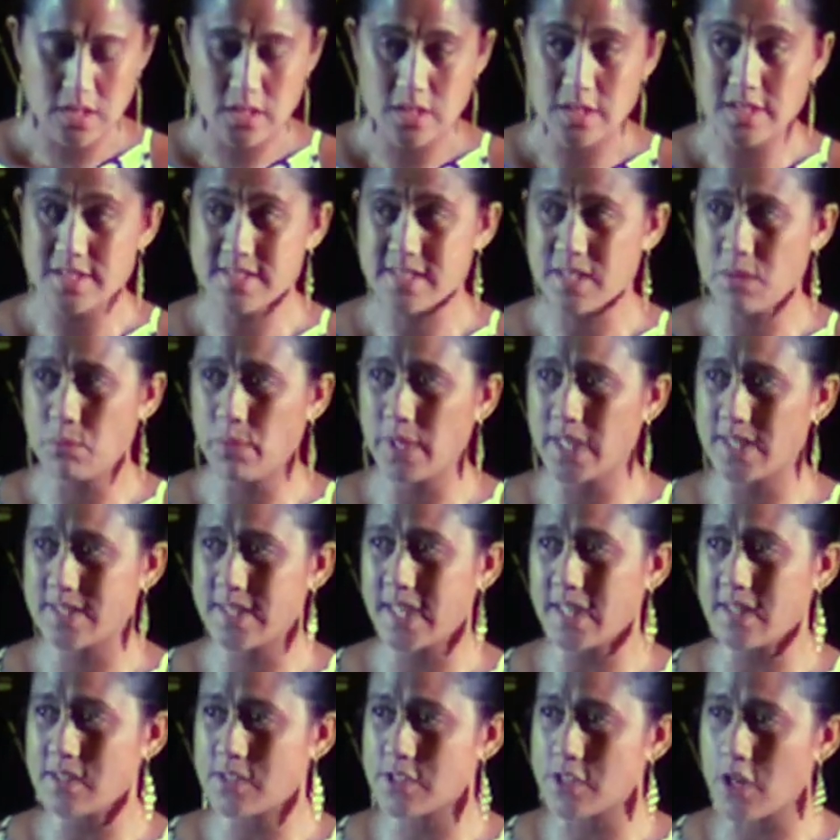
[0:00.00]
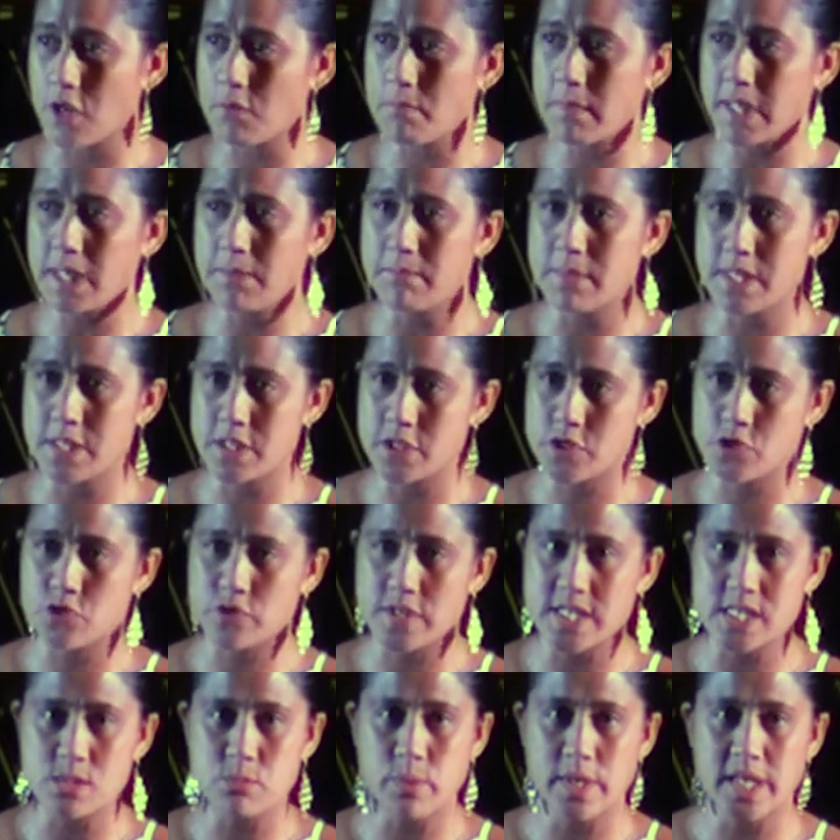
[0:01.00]
You see, we attend so many
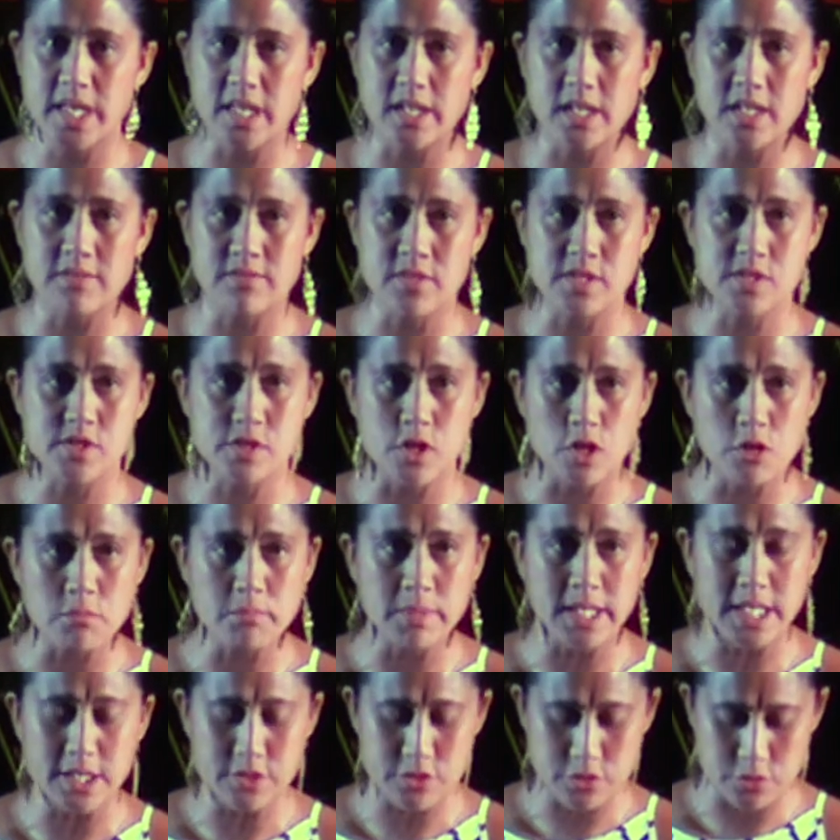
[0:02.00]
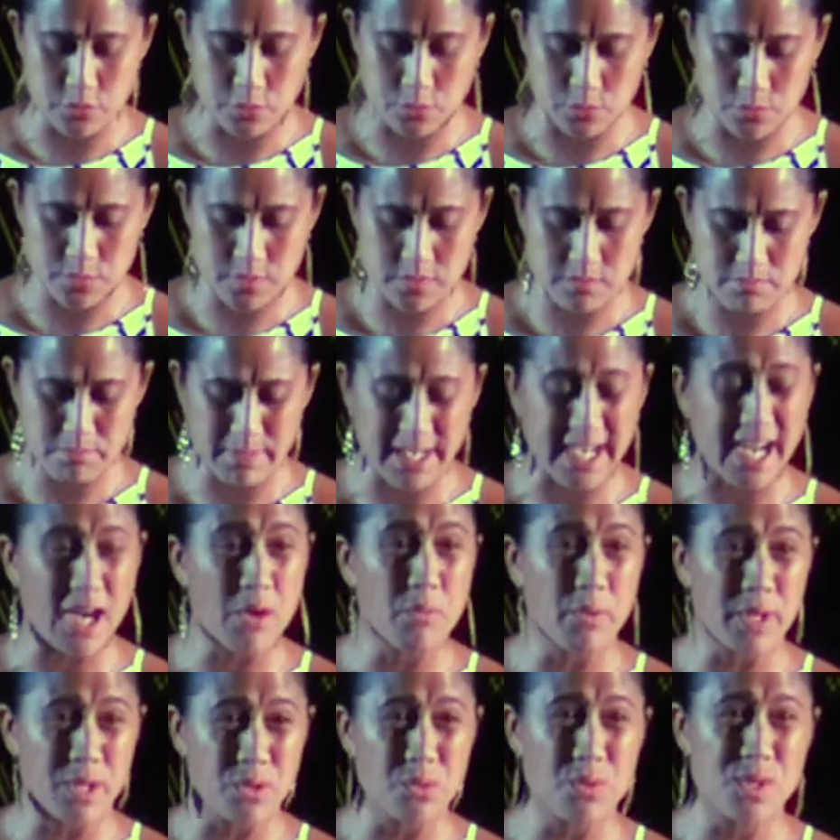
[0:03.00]
ministries, we get given so many tools, but
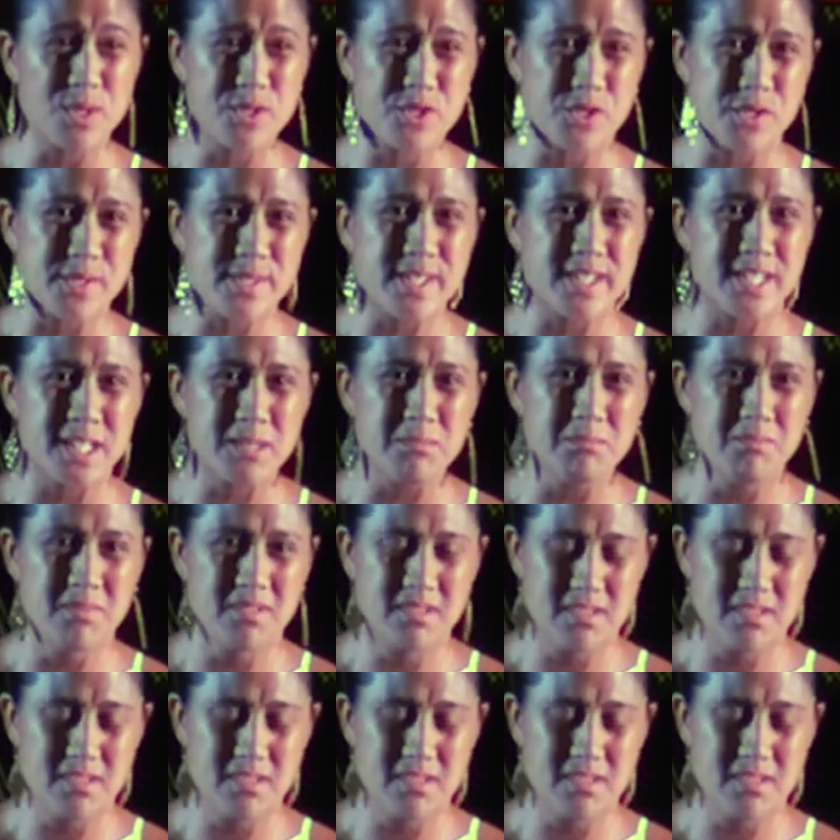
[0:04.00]
are we always using them?